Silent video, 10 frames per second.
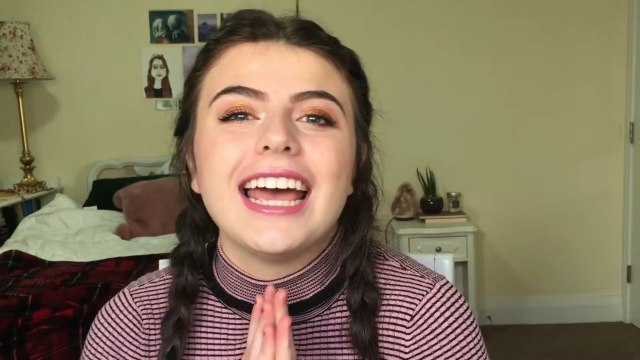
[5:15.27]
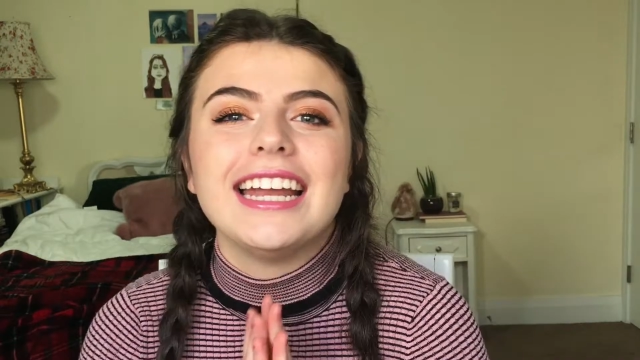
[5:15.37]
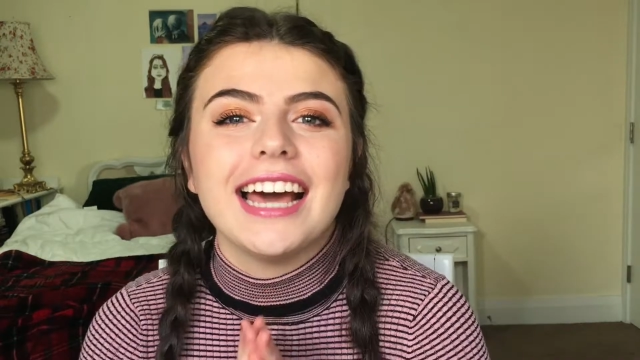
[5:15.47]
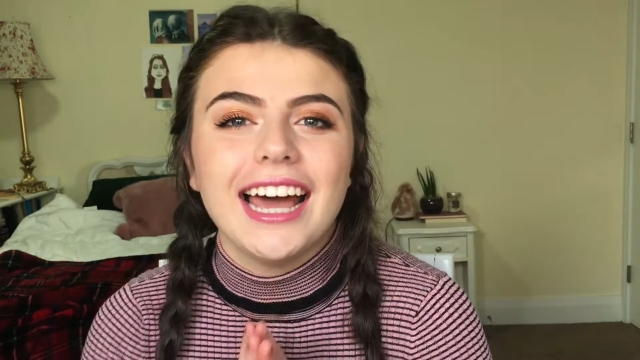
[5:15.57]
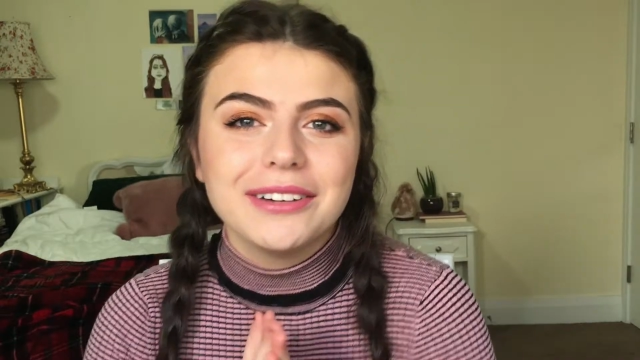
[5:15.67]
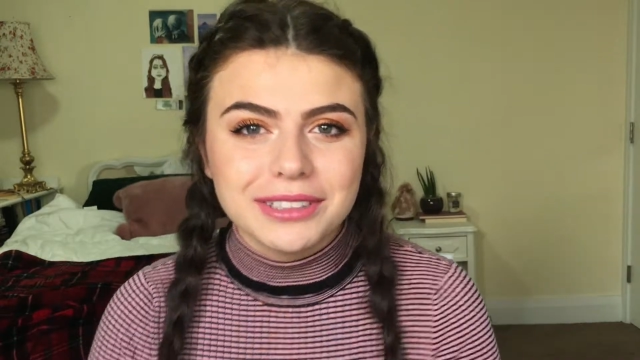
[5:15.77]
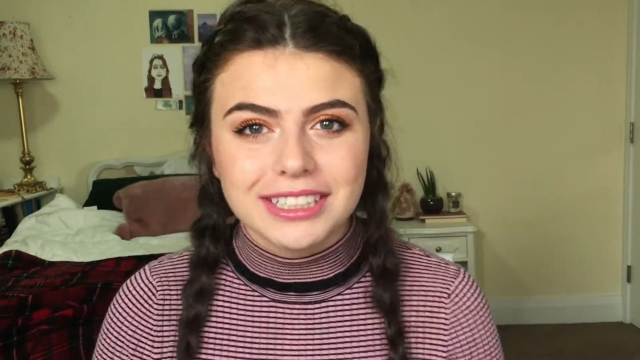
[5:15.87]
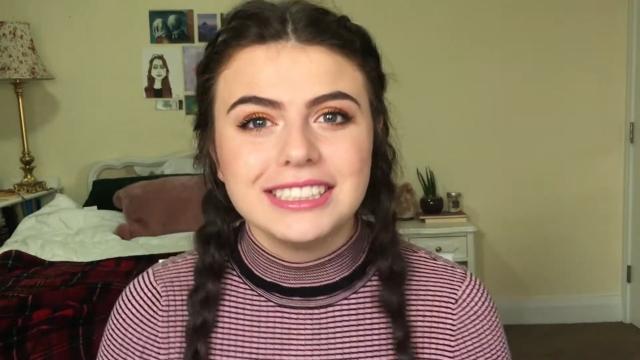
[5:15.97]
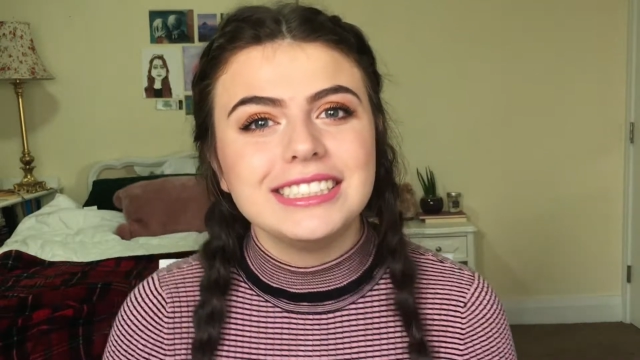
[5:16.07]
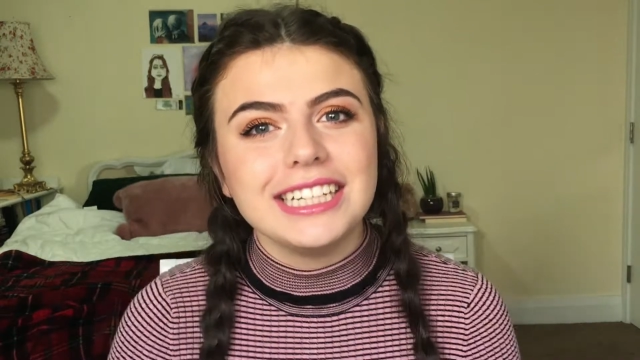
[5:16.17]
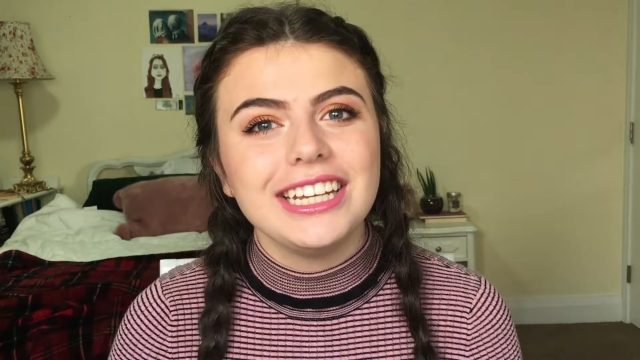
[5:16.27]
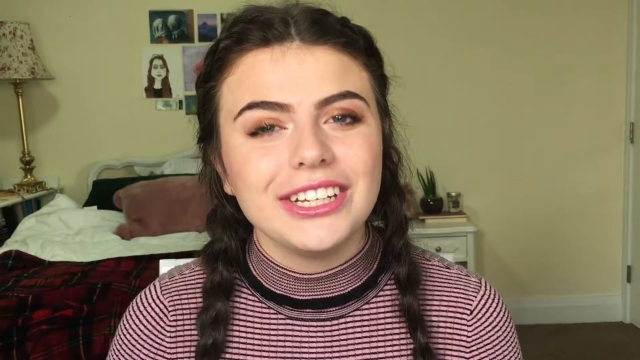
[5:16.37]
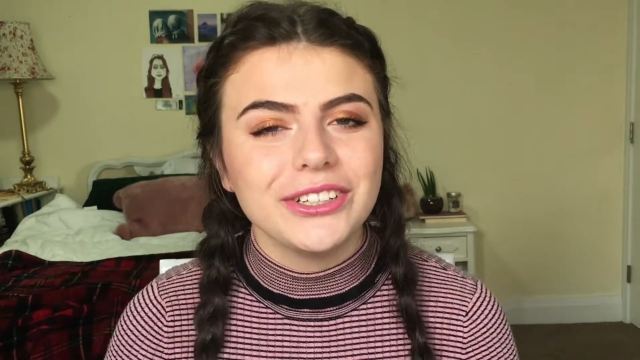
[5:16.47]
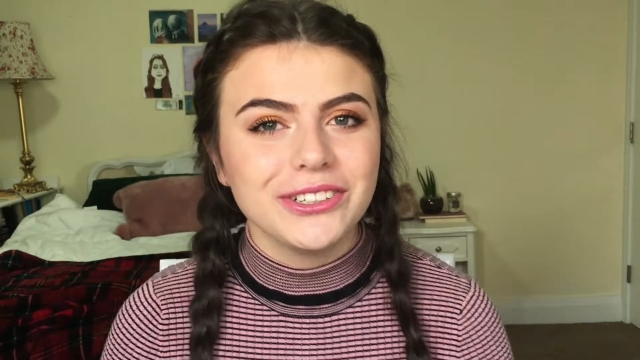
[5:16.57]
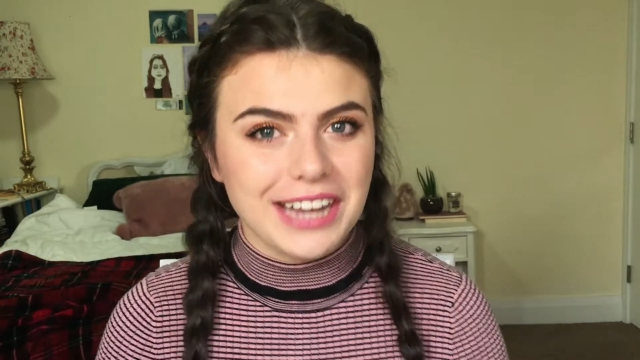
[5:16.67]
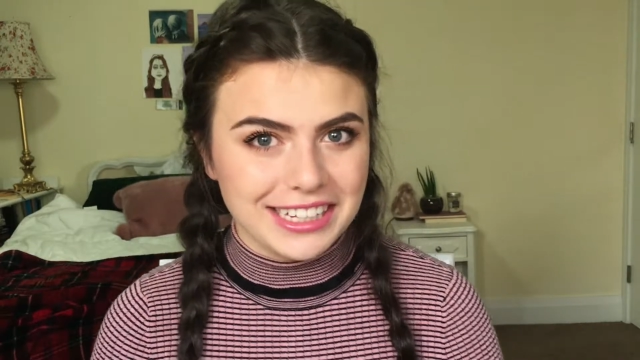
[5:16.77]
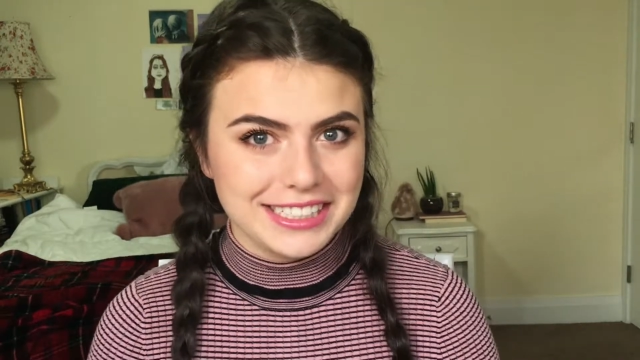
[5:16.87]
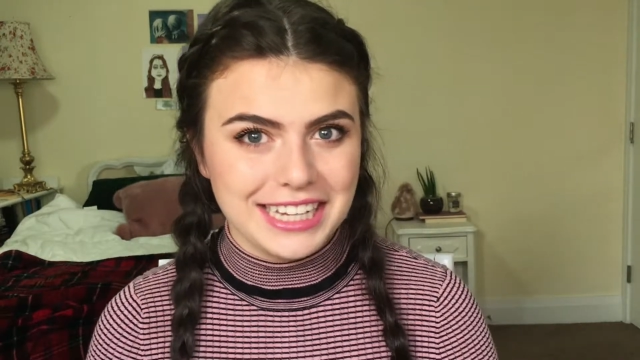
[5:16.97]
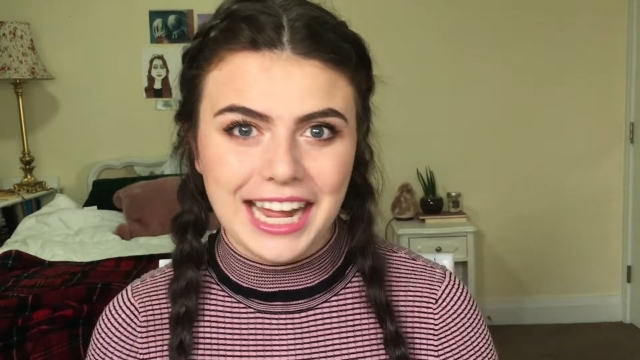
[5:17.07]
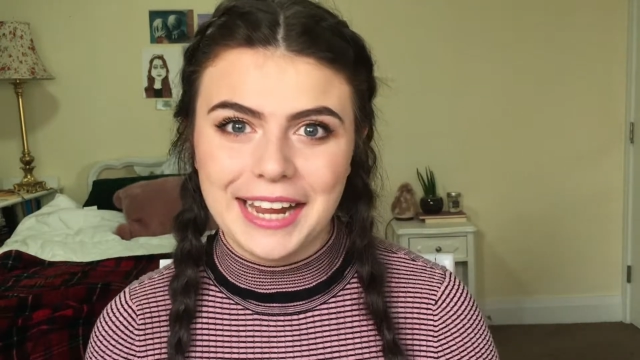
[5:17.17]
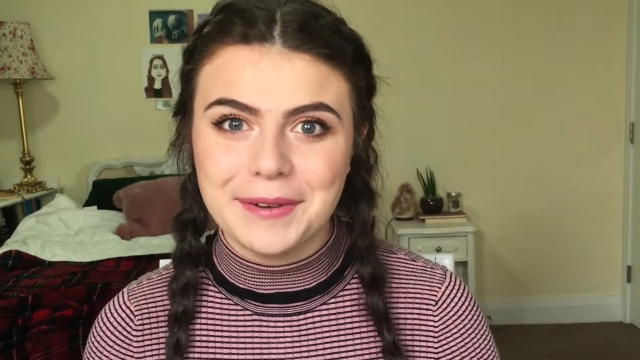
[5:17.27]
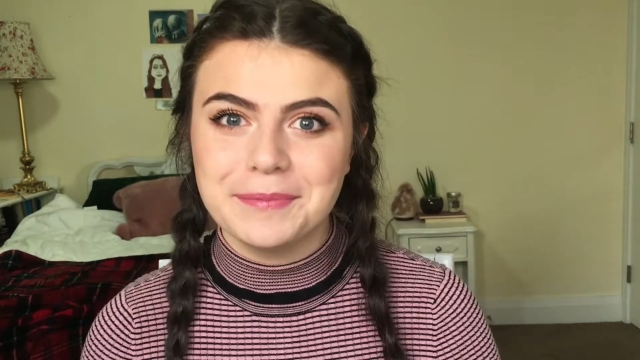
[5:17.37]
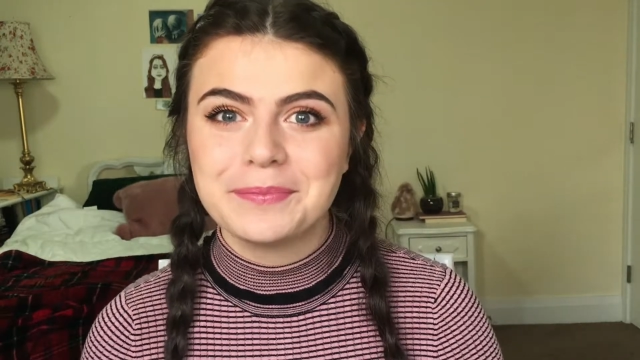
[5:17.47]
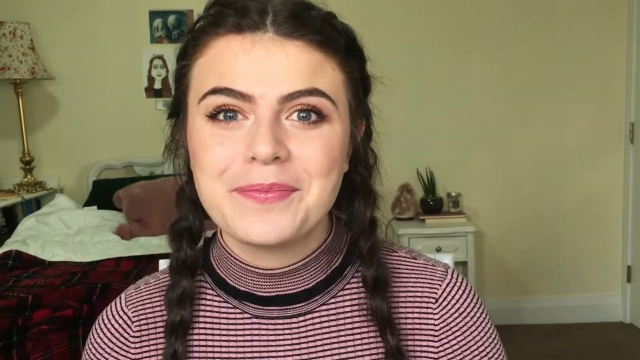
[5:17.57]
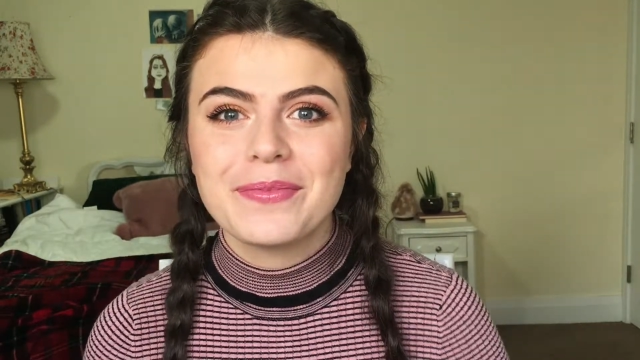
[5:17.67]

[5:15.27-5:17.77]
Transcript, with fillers: and I will see you next time.